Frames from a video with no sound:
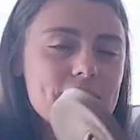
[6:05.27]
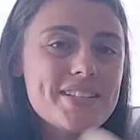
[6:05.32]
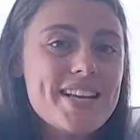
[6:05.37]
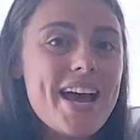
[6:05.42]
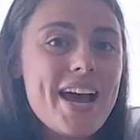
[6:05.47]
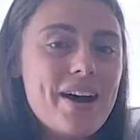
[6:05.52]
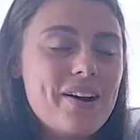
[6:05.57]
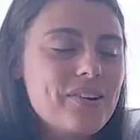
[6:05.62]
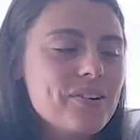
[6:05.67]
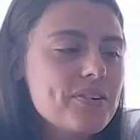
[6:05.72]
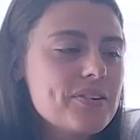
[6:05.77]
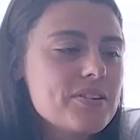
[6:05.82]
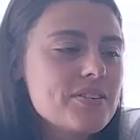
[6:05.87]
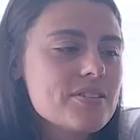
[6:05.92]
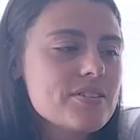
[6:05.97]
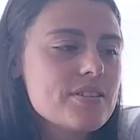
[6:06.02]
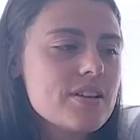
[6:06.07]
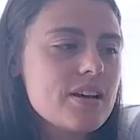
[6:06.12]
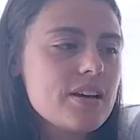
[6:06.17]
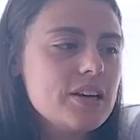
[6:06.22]
town.
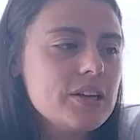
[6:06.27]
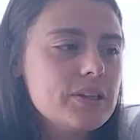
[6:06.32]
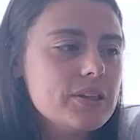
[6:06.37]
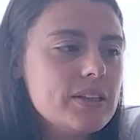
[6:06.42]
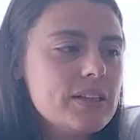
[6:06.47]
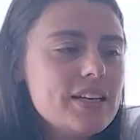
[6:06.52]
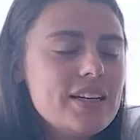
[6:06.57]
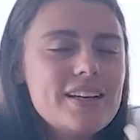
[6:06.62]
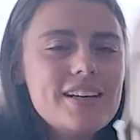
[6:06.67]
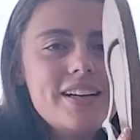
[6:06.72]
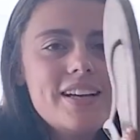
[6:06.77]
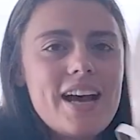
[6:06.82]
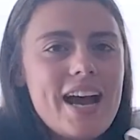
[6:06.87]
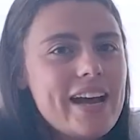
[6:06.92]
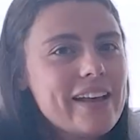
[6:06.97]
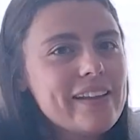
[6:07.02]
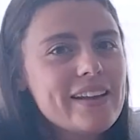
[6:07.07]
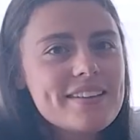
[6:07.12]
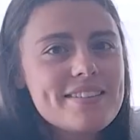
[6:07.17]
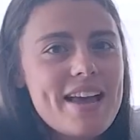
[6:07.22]
So I
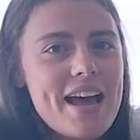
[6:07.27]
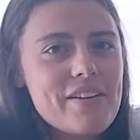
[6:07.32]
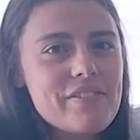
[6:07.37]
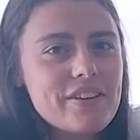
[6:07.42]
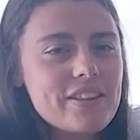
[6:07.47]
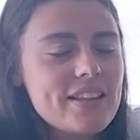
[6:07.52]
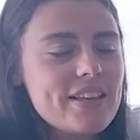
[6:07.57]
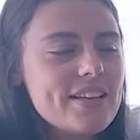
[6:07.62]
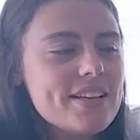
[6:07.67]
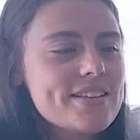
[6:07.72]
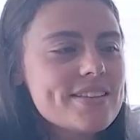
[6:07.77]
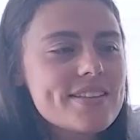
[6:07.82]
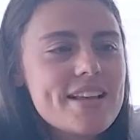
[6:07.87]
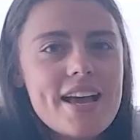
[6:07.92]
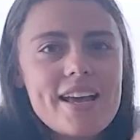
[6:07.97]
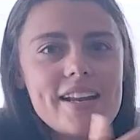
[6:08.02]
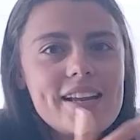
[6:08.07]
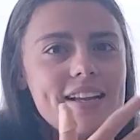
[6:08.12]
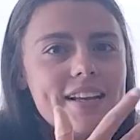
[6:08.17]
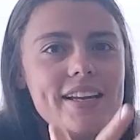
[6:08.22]
liked having these. I
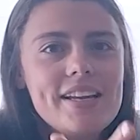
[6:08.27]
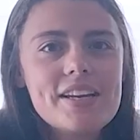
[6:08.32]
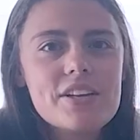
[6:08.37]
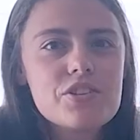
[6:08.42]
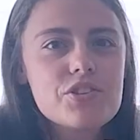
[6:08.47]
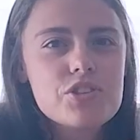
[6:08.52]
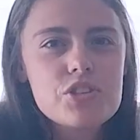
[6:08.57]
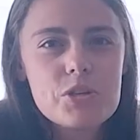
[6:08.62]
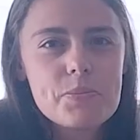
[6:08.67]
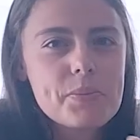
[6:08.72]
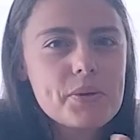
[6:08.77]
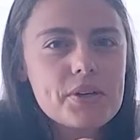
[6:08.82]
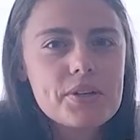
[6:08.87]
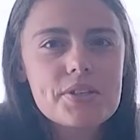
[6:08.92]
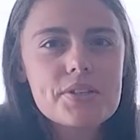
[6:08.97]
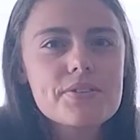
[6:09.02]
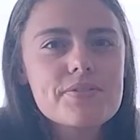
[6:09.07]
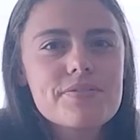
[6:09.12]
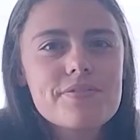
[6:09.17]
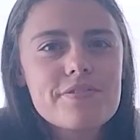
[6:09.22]
didn't need a super
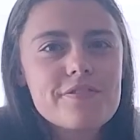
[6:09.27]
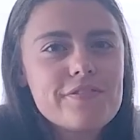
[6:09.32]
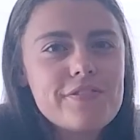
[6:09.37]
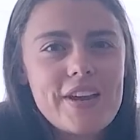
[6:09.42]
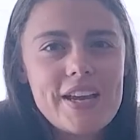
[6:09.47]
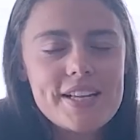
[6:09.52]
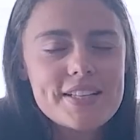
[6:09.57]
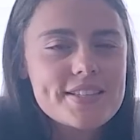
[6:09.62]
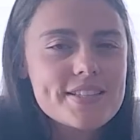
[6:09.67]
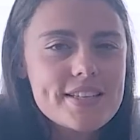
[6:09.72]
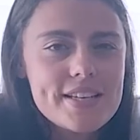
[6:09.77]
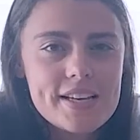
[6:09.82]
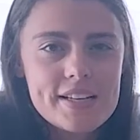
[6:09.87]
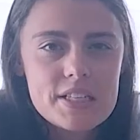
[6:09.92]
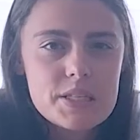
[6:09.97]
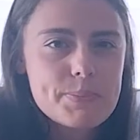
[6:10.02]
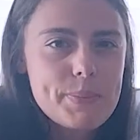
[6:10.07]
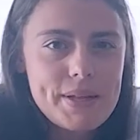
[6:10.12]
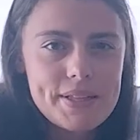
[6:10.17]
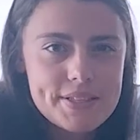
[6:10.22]
fancy,
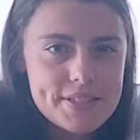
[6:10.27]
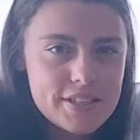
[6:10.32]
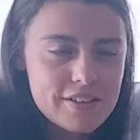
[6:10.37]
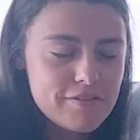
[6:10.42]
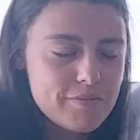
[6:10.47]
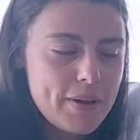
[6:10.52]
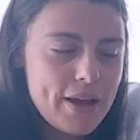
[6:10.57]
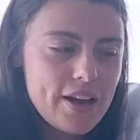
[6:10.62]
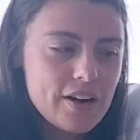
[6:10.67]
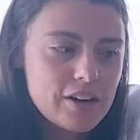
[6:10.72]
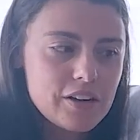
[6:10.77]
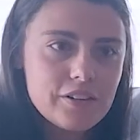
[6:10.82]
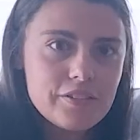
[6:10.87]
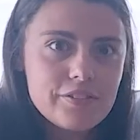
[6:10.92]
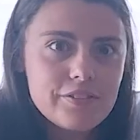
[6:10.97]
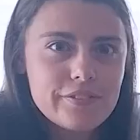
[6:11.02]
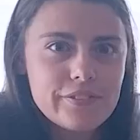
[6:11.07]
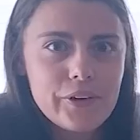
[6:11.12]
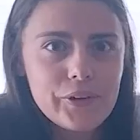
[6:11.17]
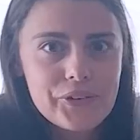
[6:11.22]
expensive pair of
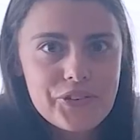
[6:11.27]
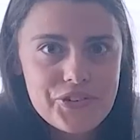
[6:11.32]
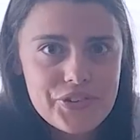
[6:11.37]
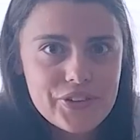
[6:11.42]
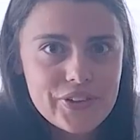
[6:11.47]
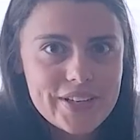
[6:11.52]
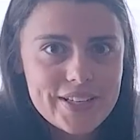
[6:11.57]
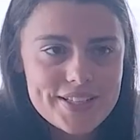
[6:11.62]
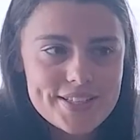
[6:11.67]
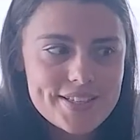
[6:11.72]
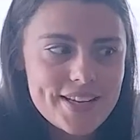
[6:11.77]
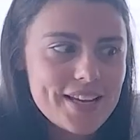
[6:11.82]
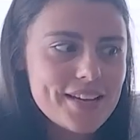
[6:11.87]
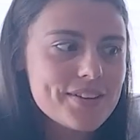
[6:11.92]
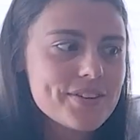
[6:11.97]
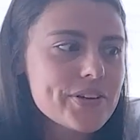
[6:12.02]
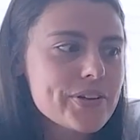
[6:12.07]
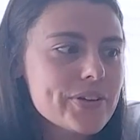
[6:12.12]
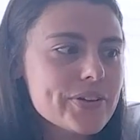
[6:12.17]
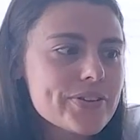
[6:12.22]
ultralight
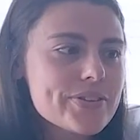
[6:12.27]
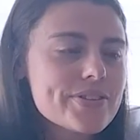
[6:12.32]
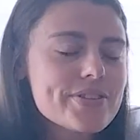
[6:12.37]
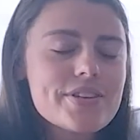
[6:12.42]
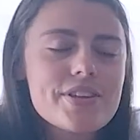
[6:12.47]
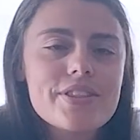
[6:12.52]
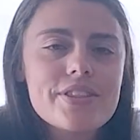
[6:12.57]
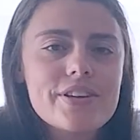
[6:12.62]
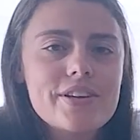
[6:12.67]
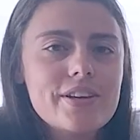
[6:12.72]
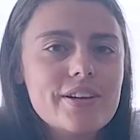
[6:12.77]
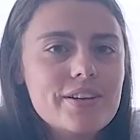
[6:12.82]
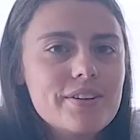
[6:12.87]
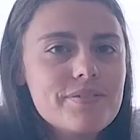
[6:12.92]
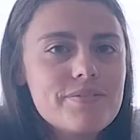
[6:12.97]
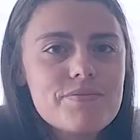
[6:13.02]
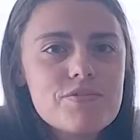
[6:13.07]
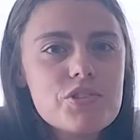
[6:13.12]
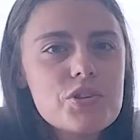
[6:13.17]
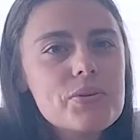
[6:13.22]
sandals. The
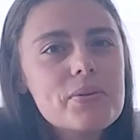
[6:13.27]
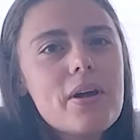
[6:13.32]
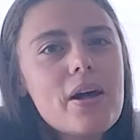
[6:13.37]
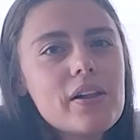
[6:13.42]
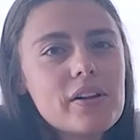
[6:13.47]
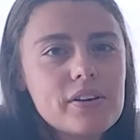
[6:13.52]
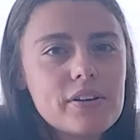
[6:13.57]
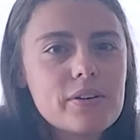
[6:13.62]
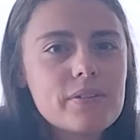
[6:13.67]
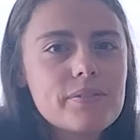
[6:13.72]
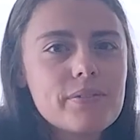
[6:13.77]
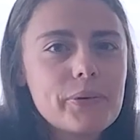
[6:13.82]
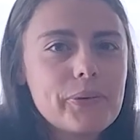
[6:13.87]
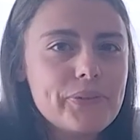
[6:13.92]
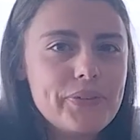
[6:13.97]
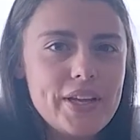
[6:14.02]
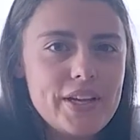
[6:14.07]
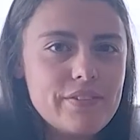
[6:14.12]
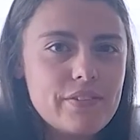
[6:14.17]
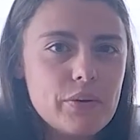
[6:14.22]
$2 Old
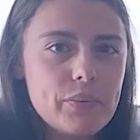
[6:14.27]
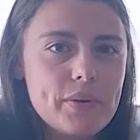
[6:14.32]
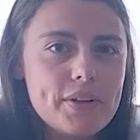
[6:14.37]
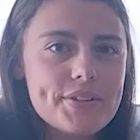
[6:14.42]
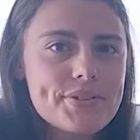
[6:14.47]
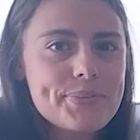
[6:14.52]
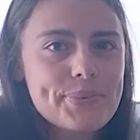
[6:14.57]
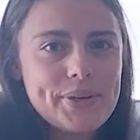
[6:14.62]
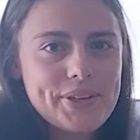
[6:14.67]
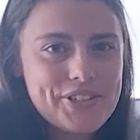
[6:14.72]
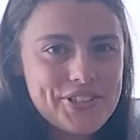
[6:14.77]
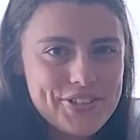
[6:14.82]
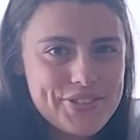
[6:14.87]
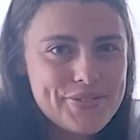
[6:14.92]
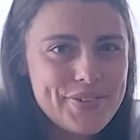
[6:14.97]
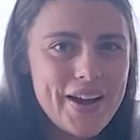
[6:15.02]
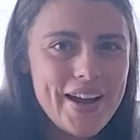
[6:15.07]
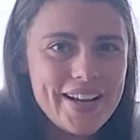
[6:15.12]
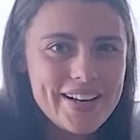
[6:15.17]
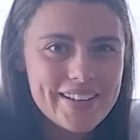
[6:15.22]
Navy ones work just
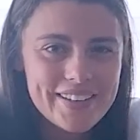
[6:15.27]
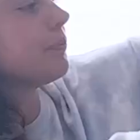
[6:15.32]
fine.